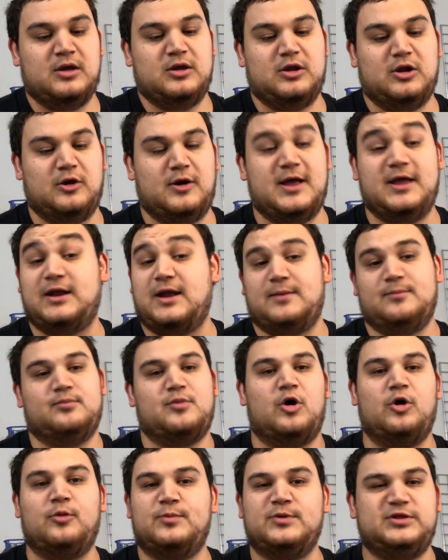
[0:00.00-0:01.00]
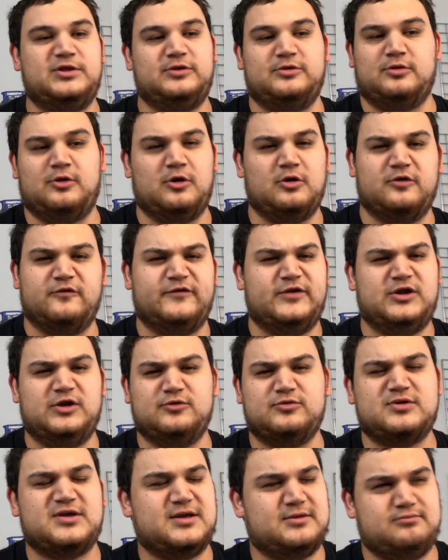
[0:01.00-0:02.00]
you know, and I'm hoping these longer
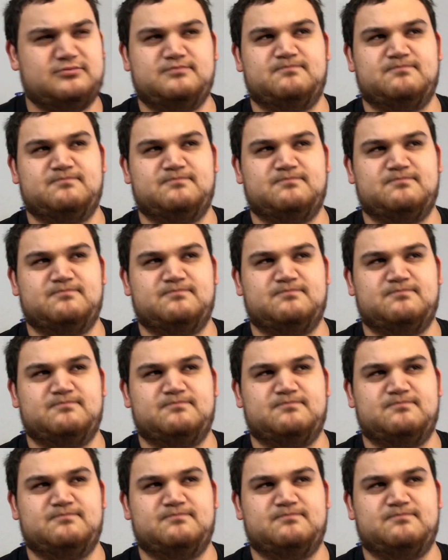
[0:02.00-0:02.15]
videos,